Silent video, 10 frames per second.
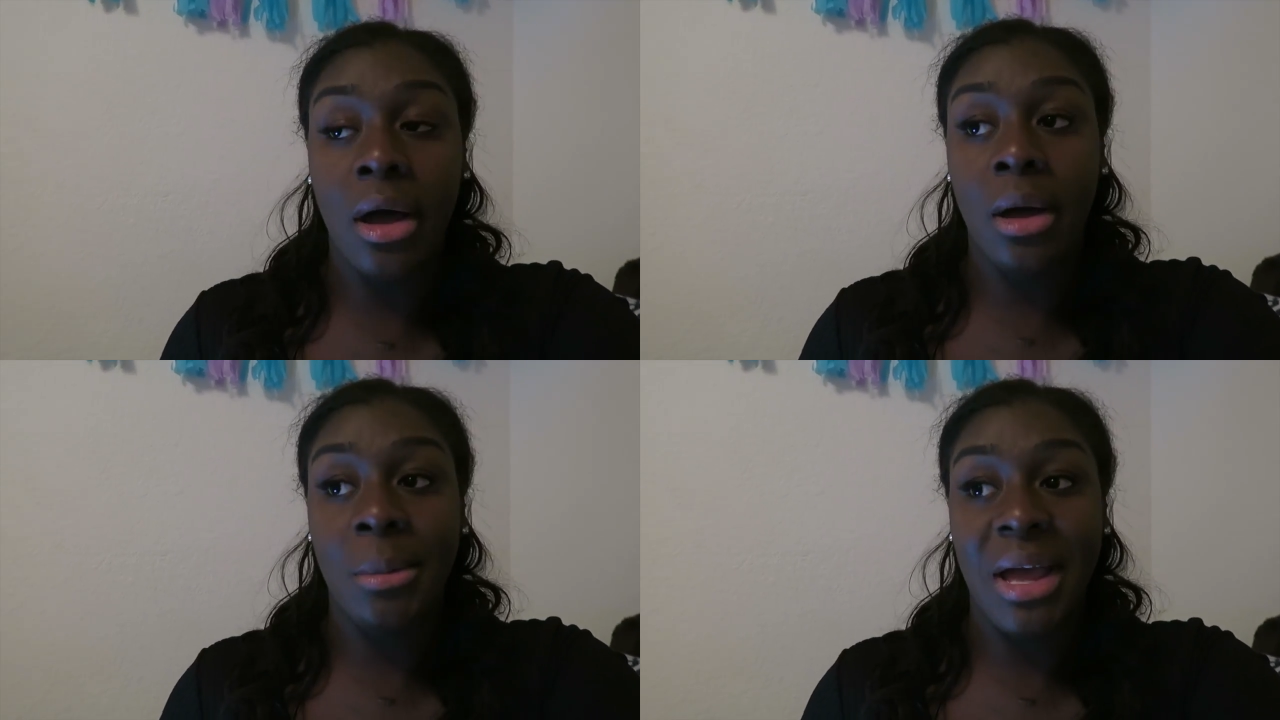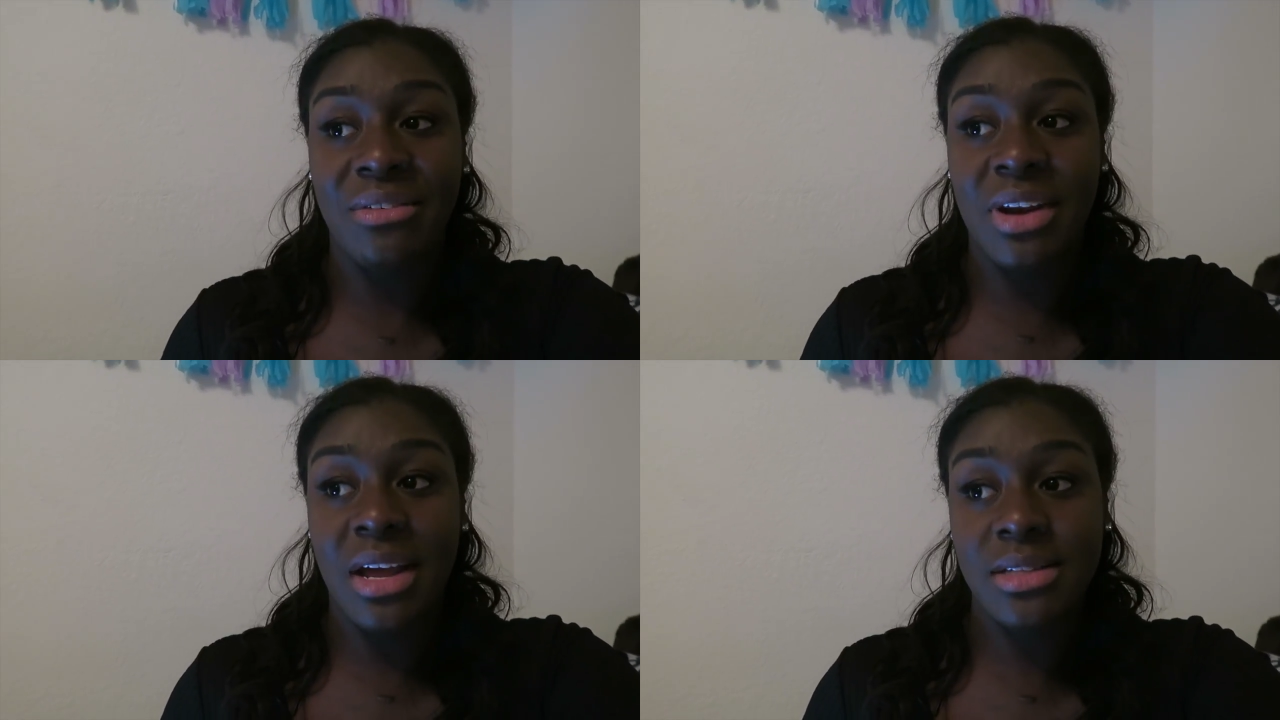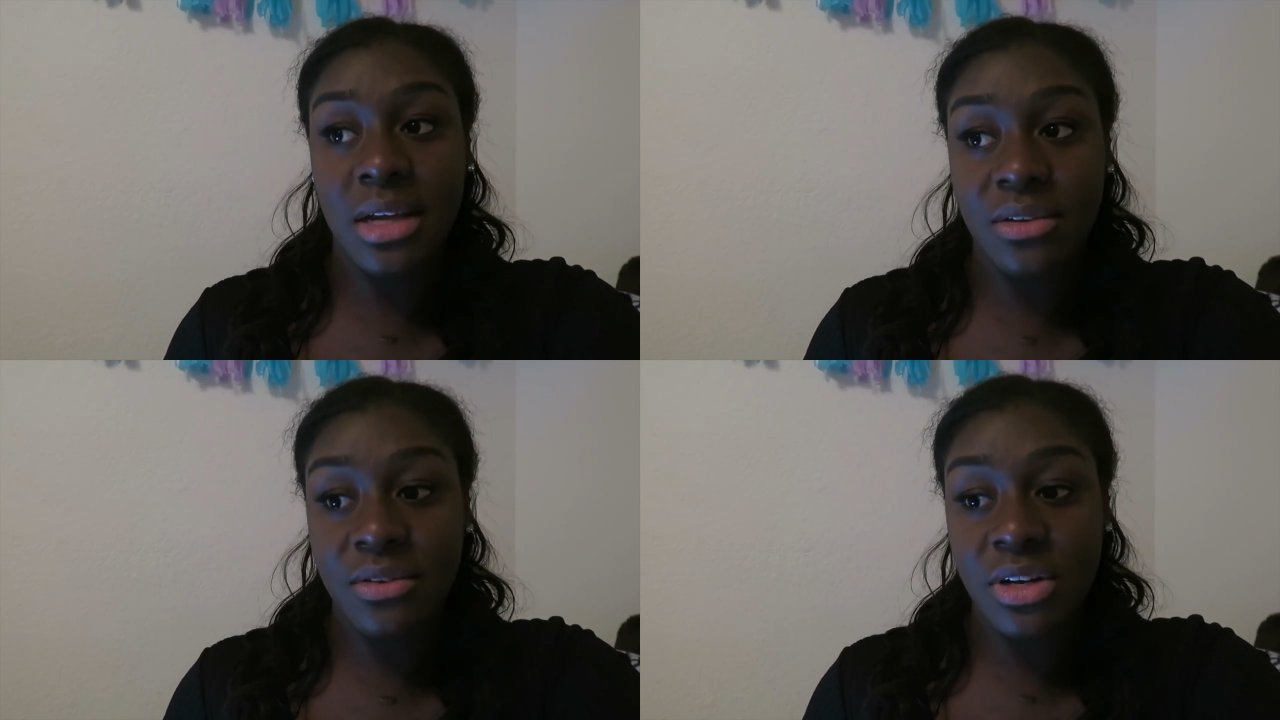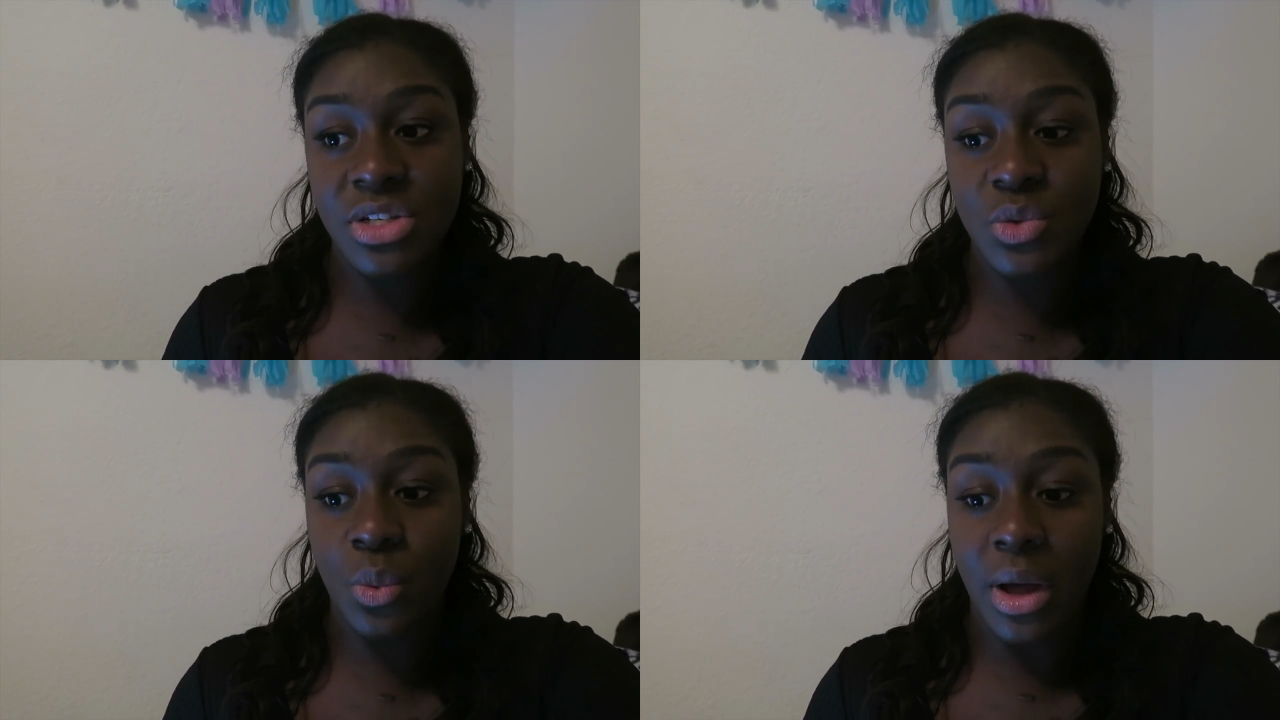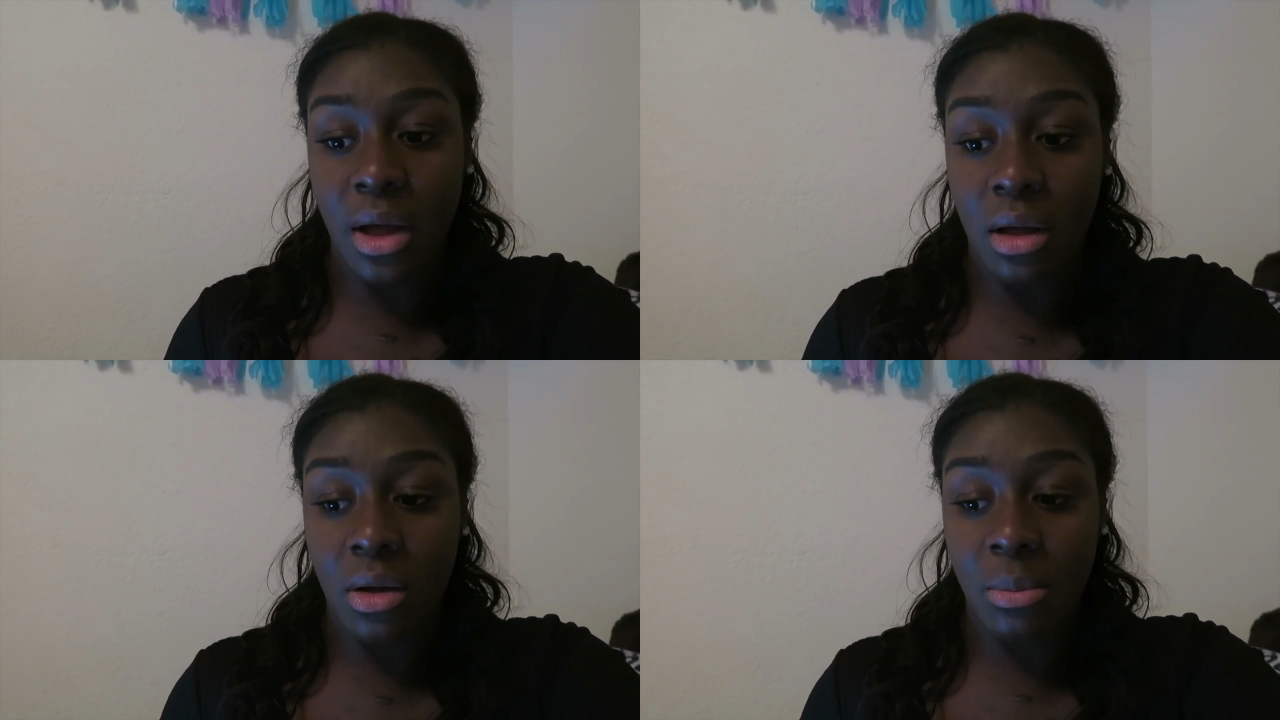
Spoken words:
I have an essay to finish as well,